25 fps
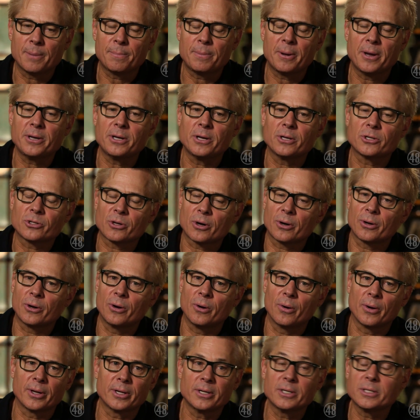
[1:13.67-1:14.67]
opinion started
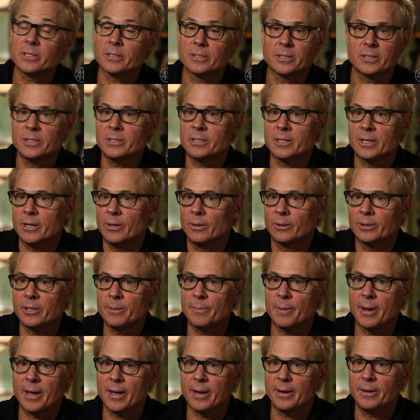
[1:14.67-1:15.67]
going, he's a guilty
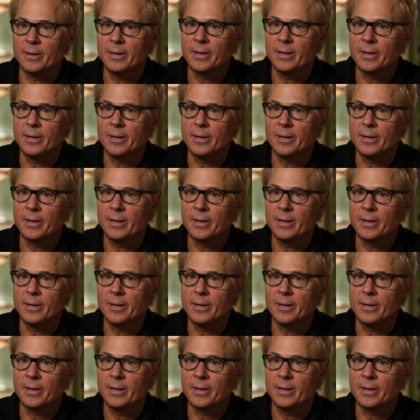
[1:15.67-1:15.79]
man.